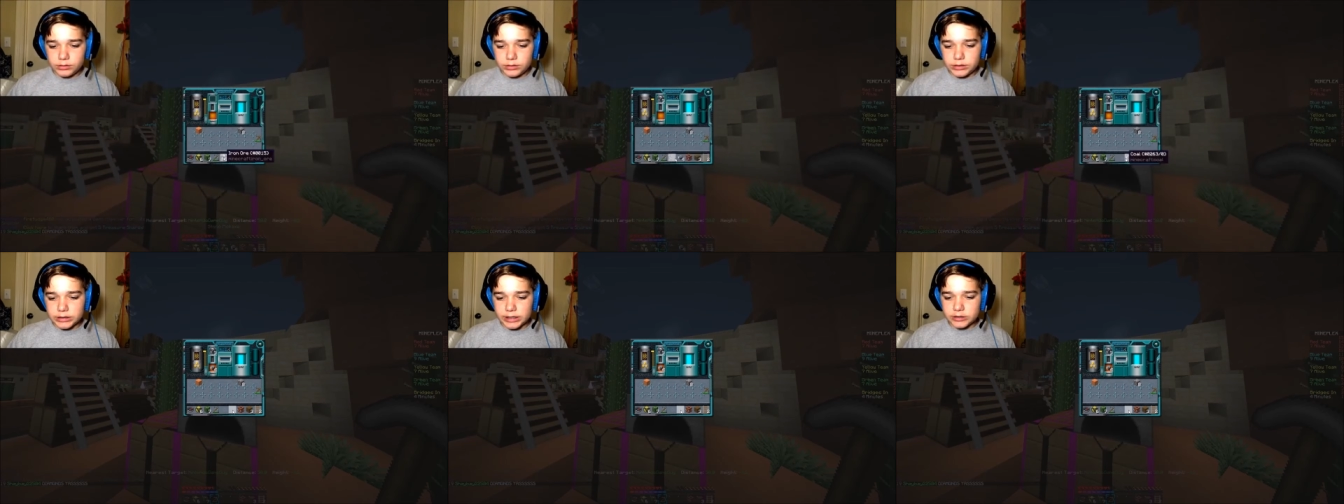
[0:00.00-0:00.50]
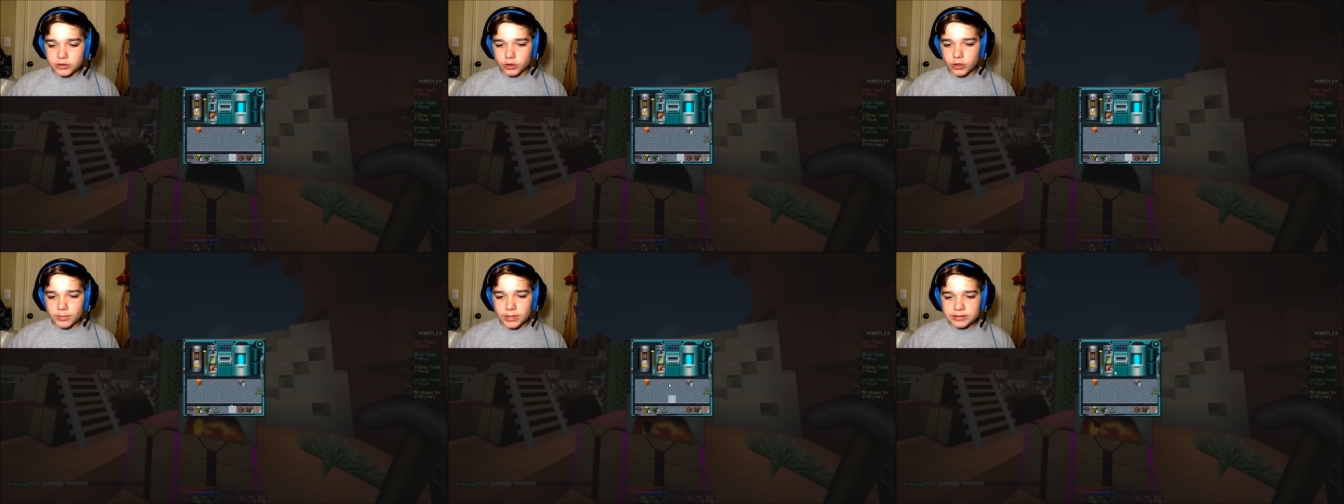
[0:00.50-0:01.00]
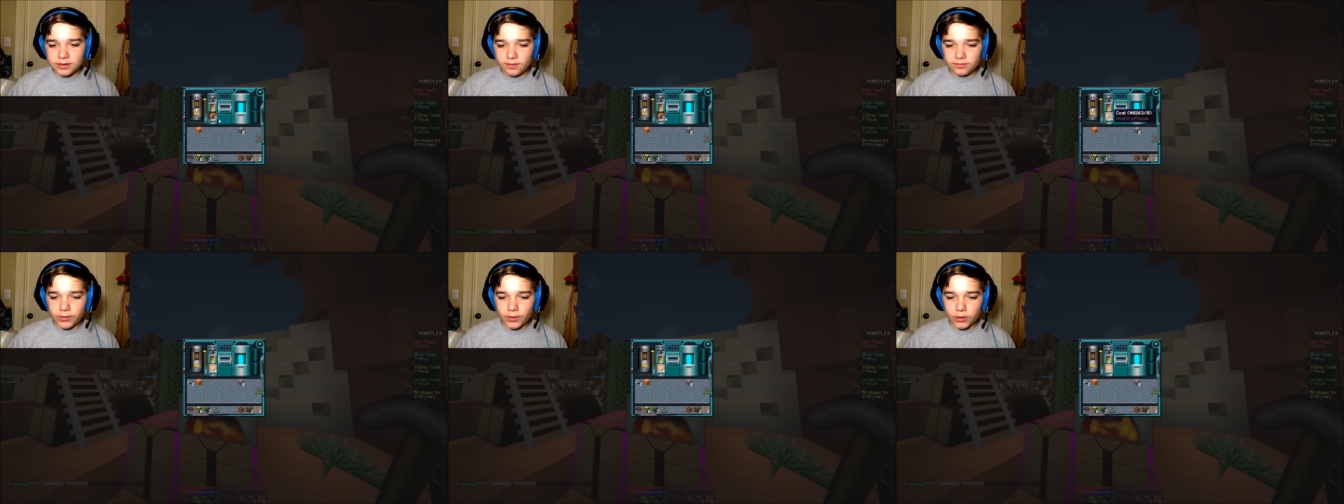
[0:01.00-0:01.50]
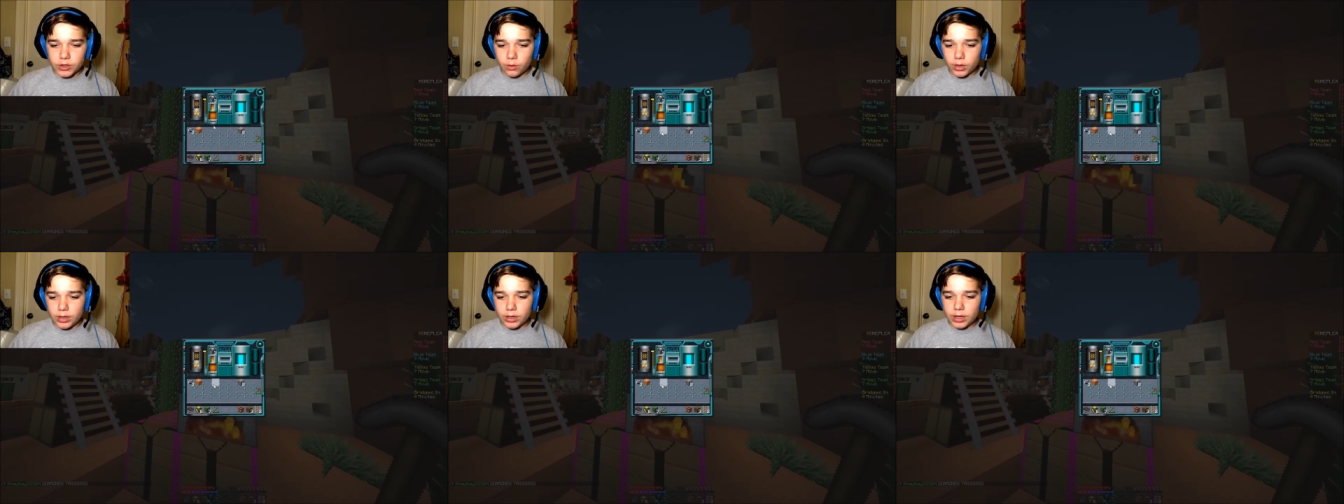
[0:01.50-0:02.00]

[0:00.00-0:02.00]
Did I troll myself? Do y'all know what?